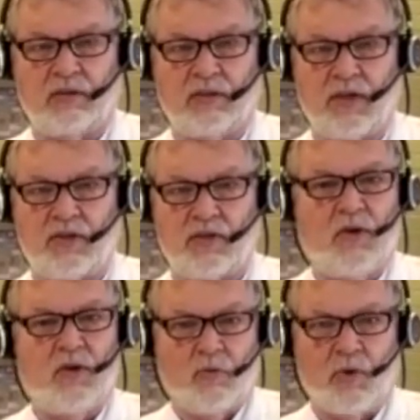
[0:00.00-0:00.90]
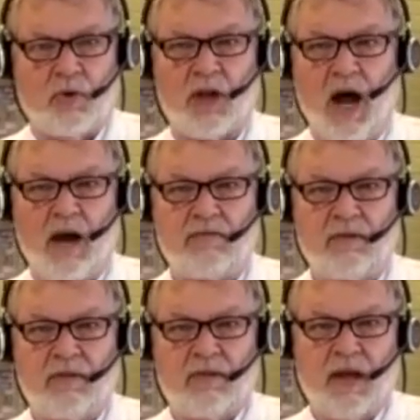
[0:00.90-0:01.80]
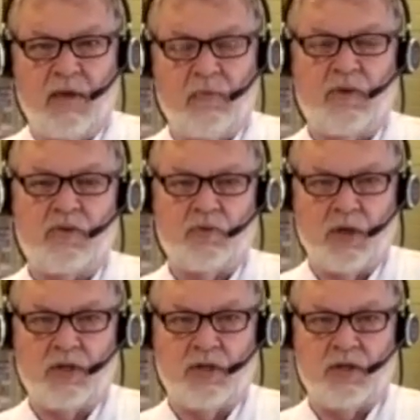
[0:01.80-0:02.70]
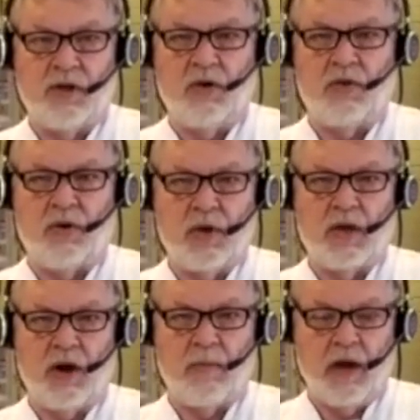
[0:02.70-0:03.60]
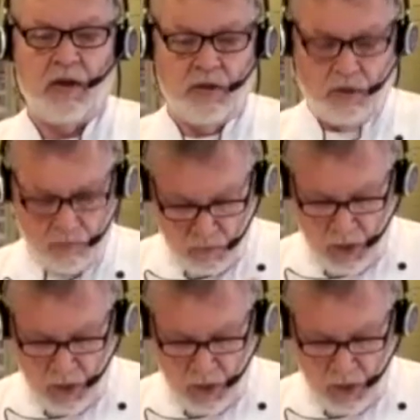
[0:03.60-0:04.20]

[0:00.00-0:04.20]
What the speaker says: because we're live and we just want you to know that we care about you.